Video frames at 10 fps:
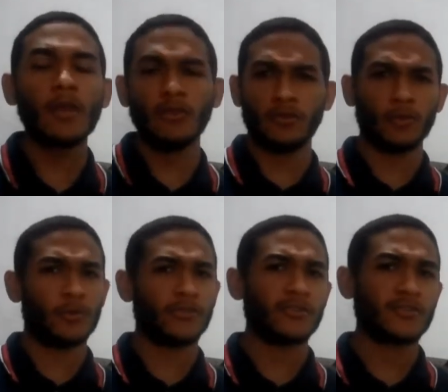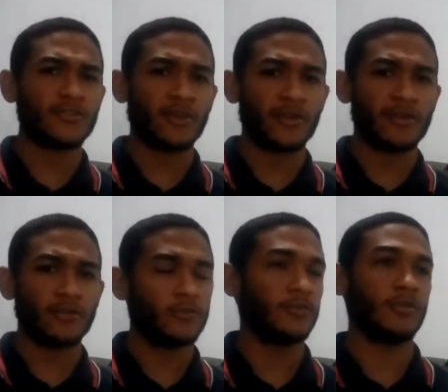So when you're starting,
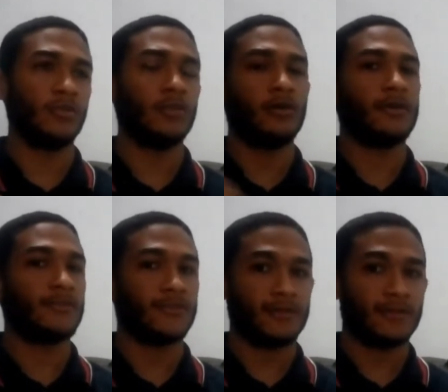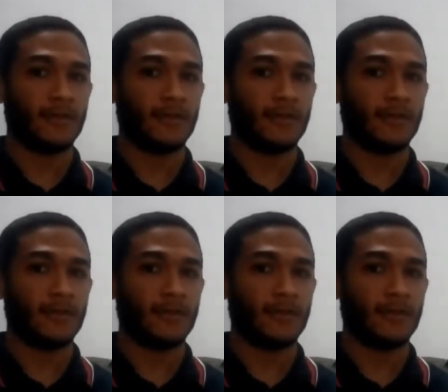you don't notice it.